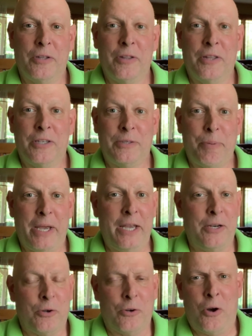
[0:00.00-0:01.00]
this
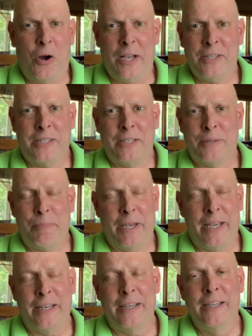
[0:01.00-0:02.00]
pain or cause this
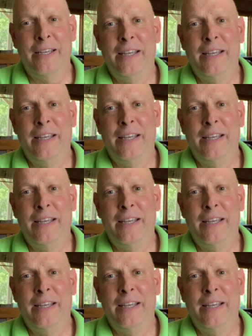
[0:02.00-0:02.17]
pain.